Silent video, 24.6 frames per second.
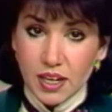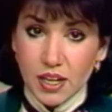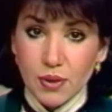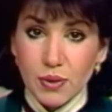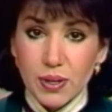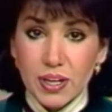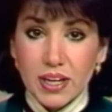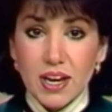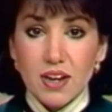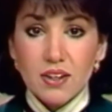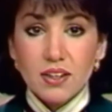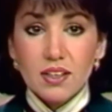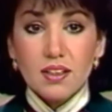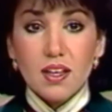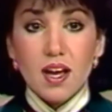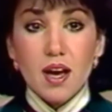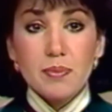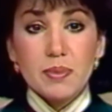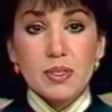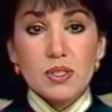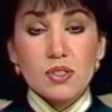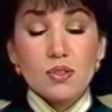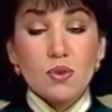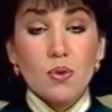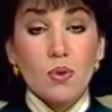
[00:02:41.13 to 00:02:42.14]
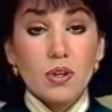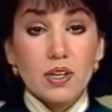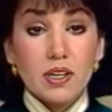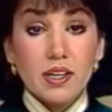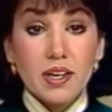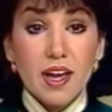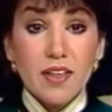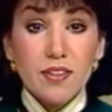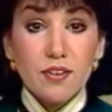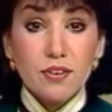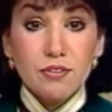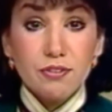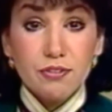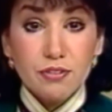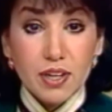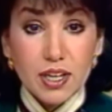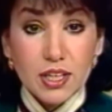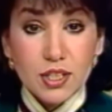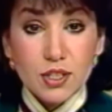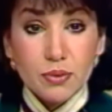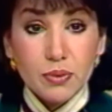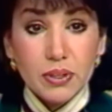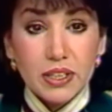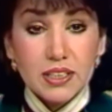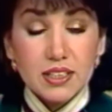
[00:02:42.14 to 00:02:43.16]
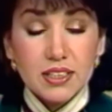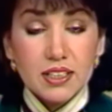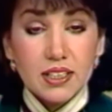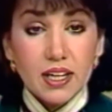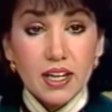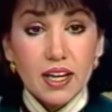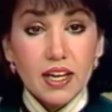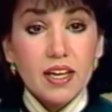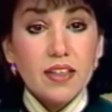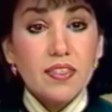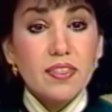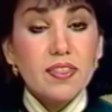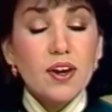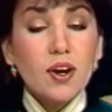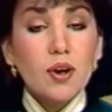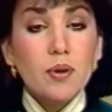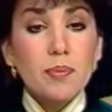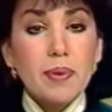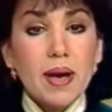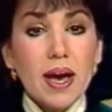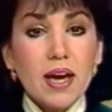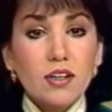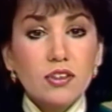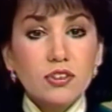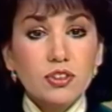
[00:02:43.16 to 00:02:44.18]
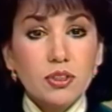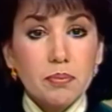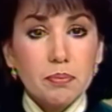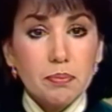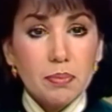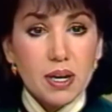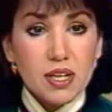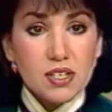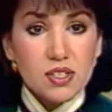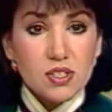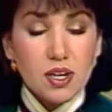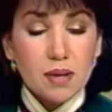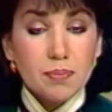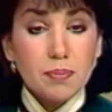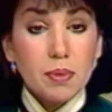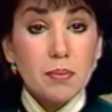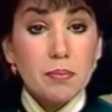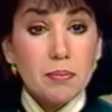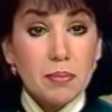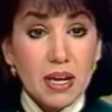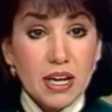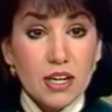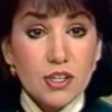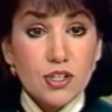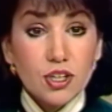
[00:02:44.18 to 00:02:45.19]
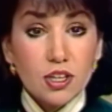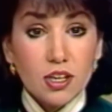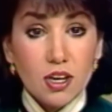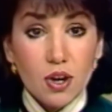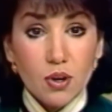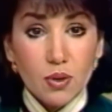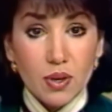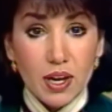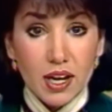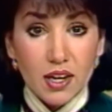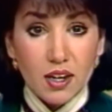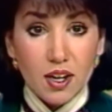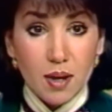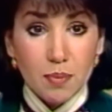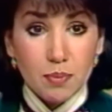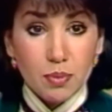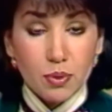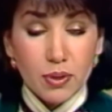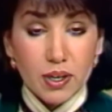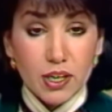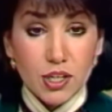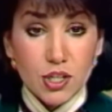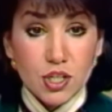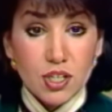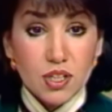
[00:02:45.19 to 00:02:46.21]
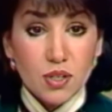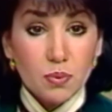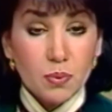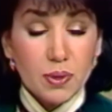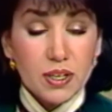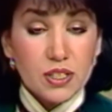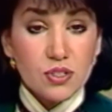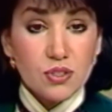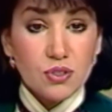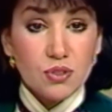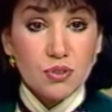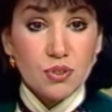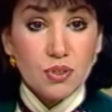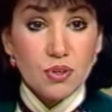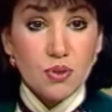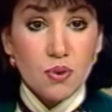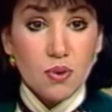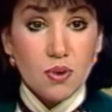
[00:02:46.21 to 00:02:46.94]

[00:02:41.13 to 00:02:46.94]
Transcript: Erie County lawmen scored another victory today in their battle to bust up a major cocaine operation in western New